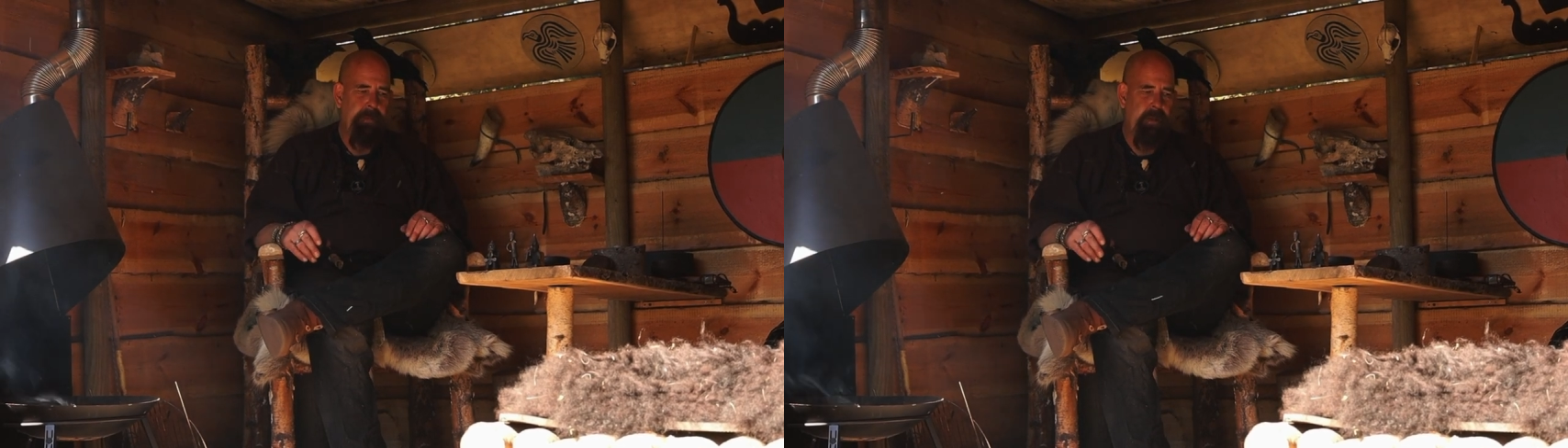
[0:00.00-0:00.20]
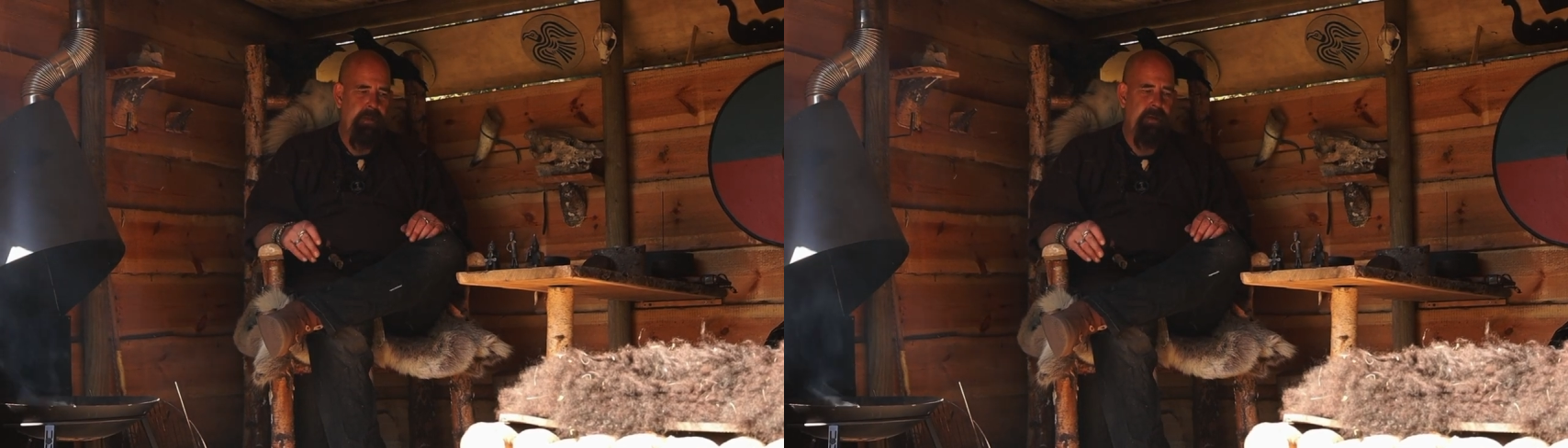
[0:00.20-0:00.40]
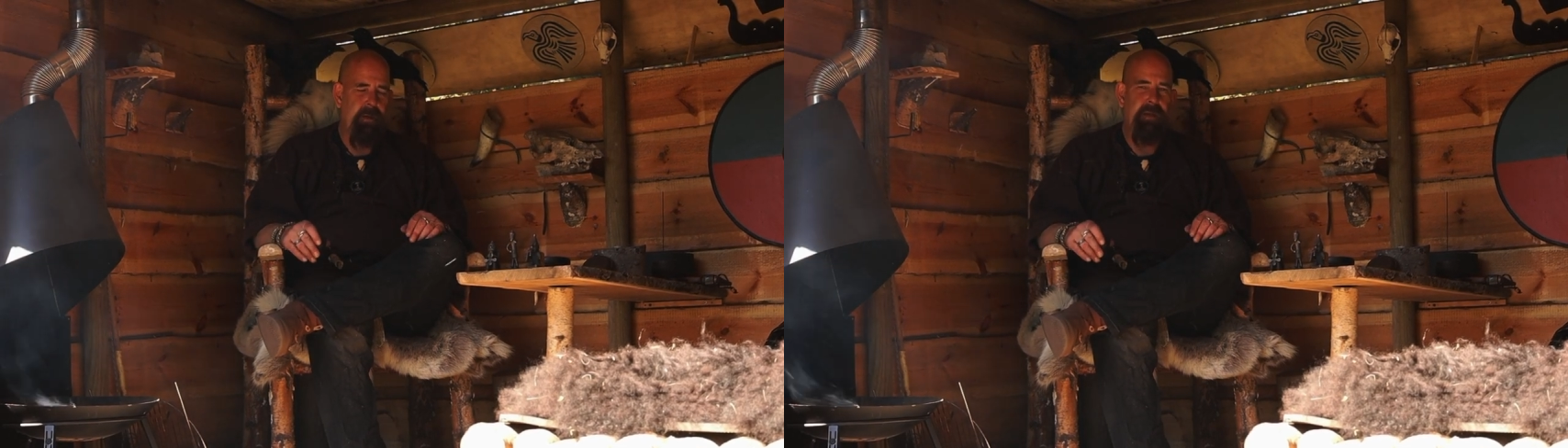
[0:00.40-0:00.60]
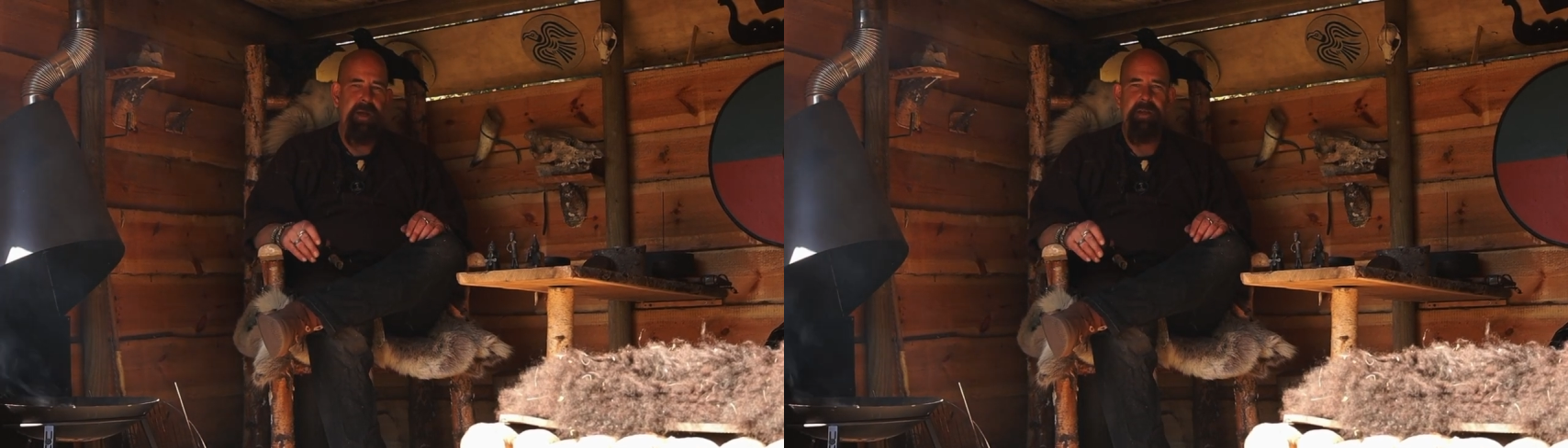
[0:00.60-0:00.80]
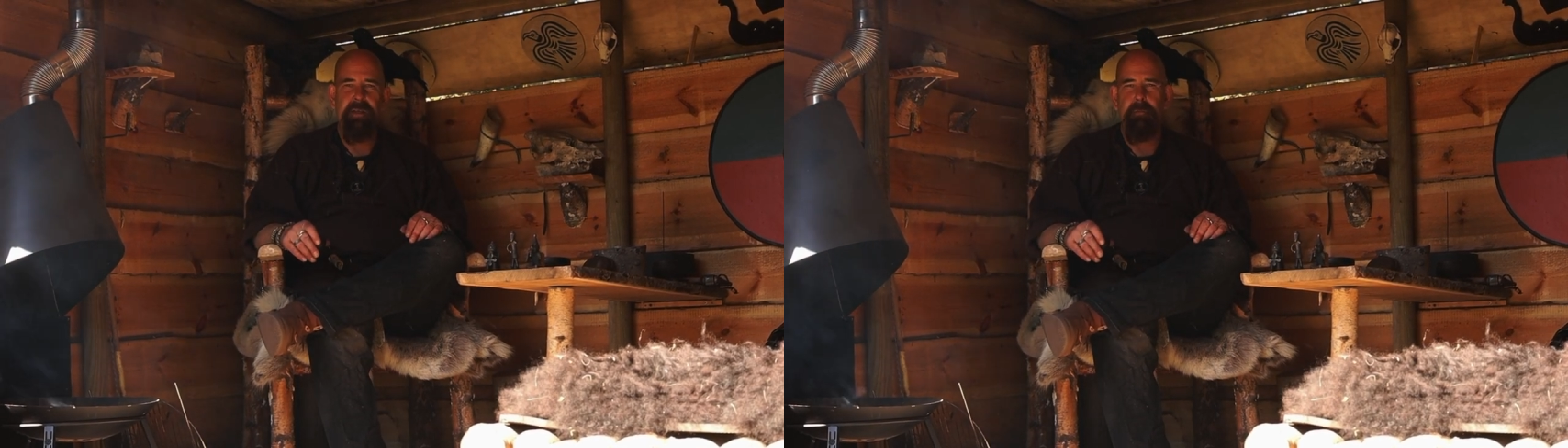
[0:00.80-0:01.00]
it
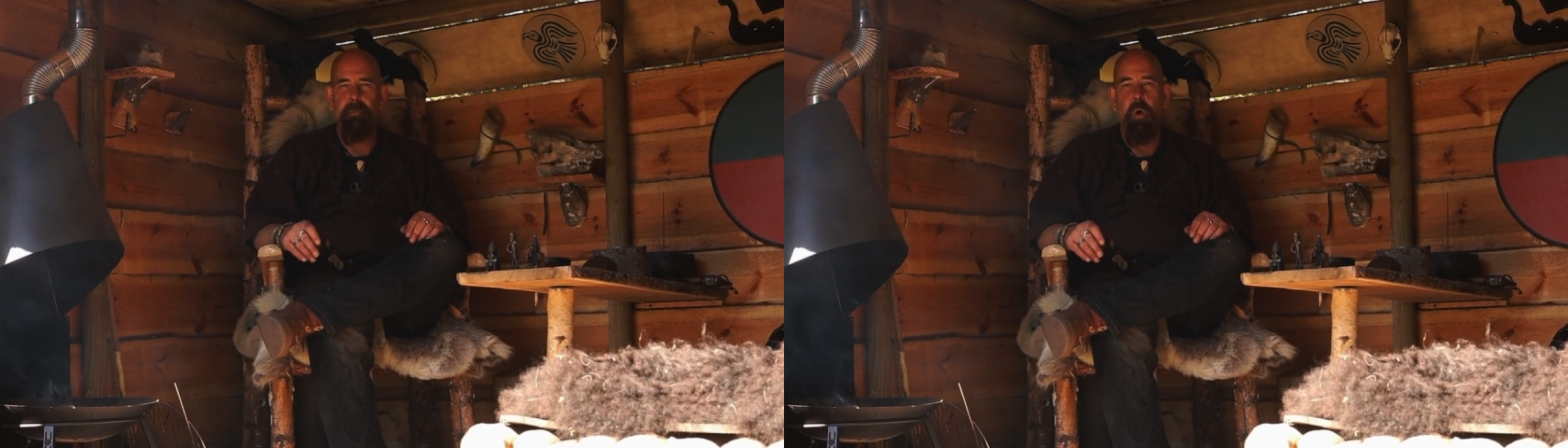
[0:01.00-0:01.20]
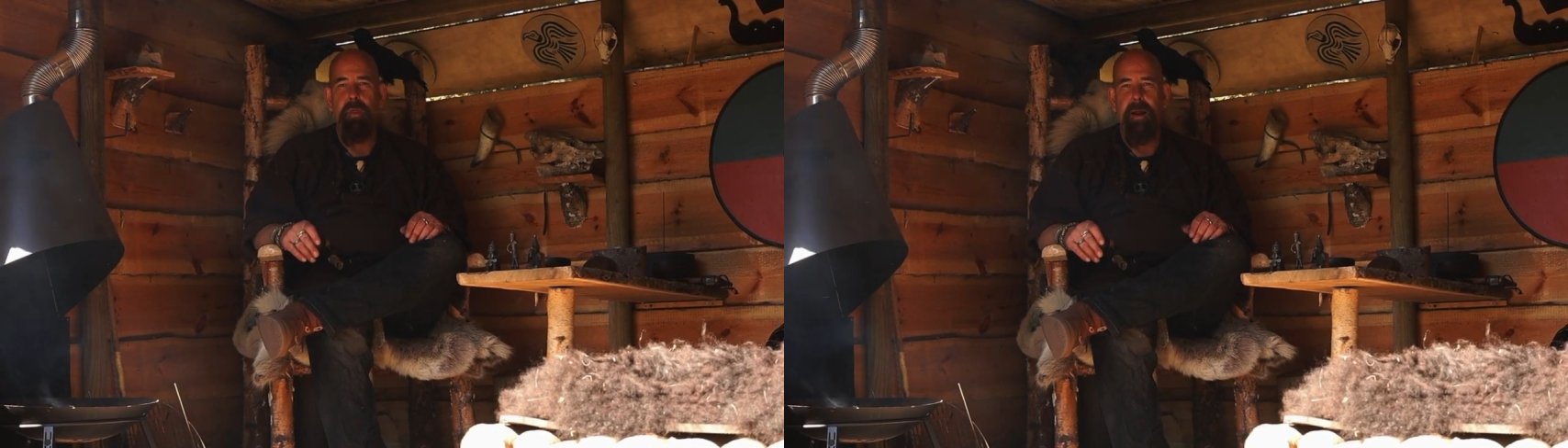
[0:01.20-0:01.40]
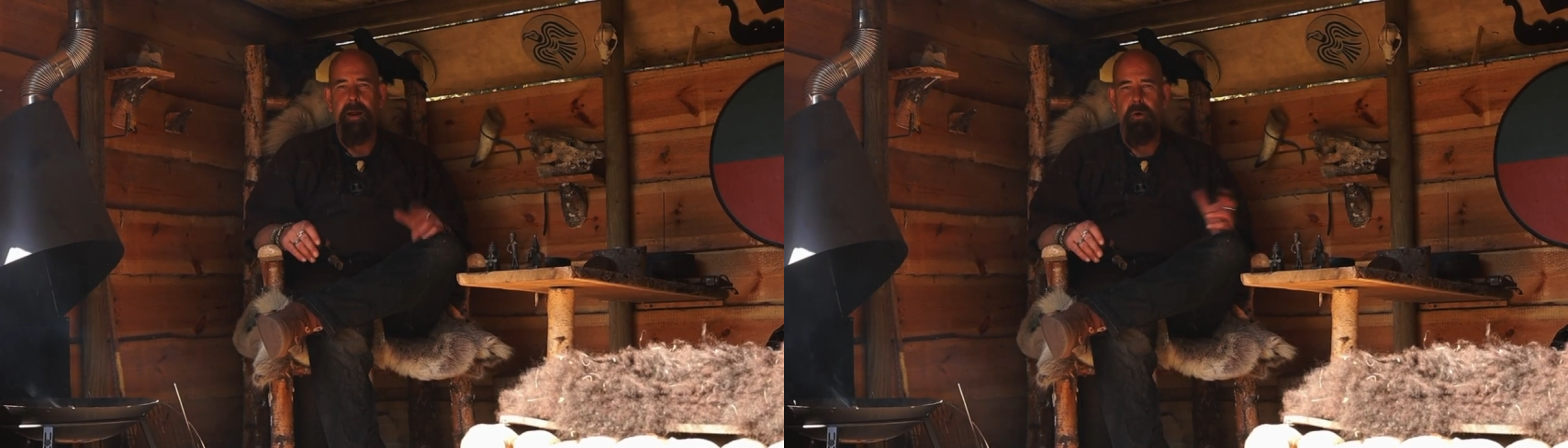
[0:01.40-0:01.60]
tastes more like